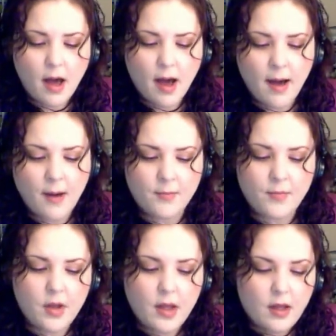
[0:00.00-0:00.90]

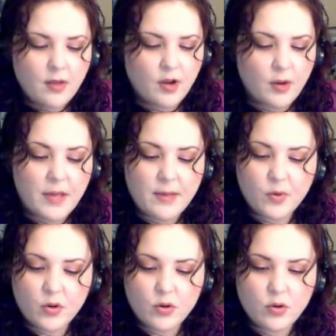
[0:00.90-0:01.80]
There are
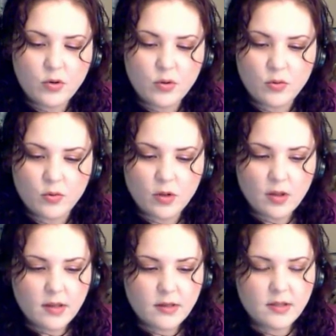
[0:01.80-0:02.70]
people who
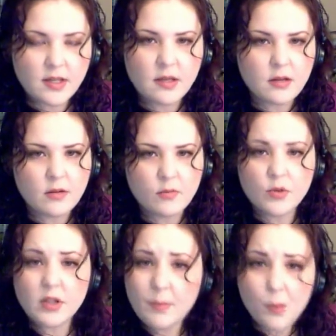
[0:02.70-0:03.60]
sing
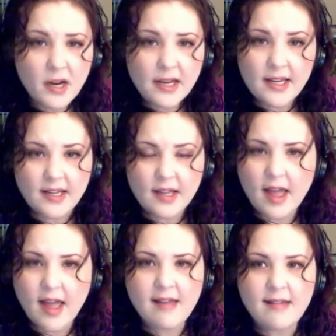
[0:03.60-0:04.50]
really pretty
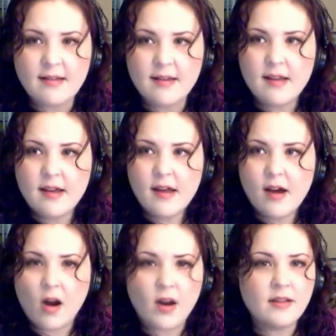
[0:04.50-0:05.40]
and
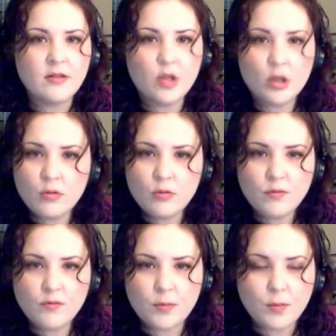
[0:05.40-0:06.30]
are in tune
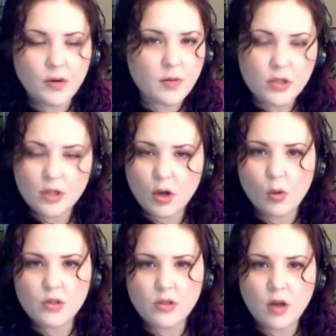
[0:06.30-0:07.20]
for pretty much the whole
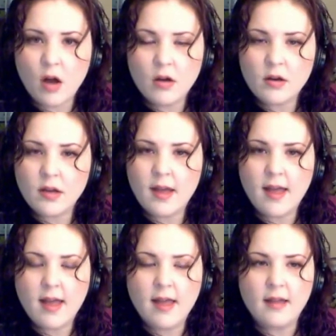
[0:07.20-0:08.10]
song,
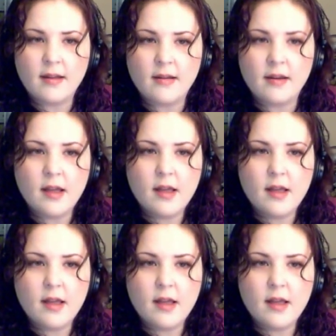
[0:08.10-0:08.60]
and